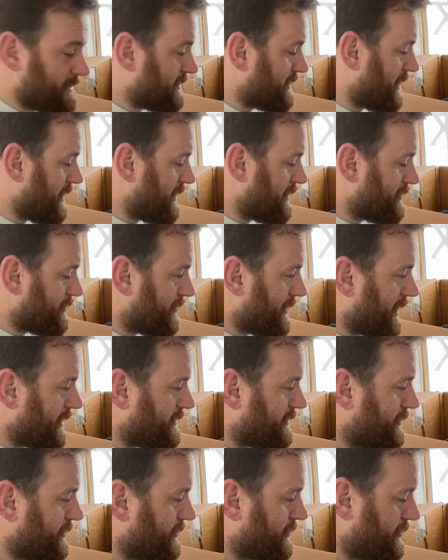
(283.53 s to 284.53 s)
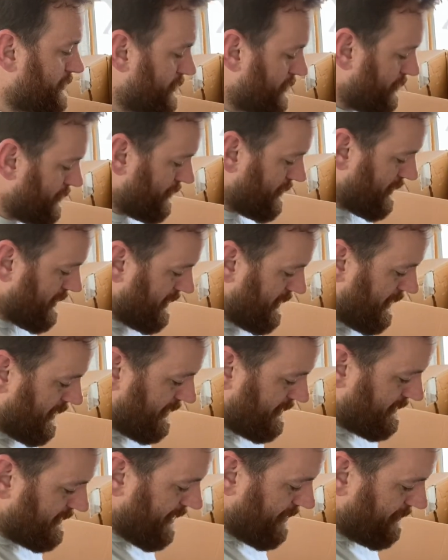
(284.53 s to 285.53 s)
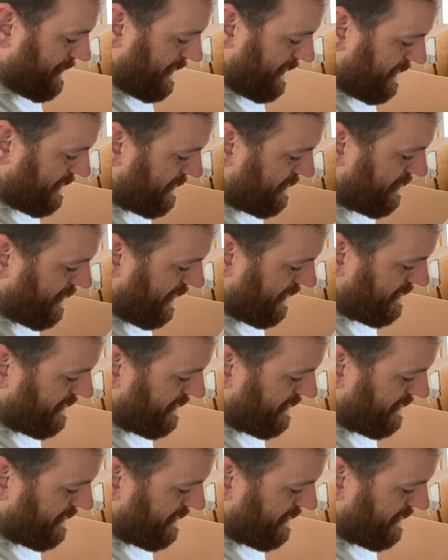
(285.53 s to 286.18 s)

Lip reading: and it directs you to assembly instructions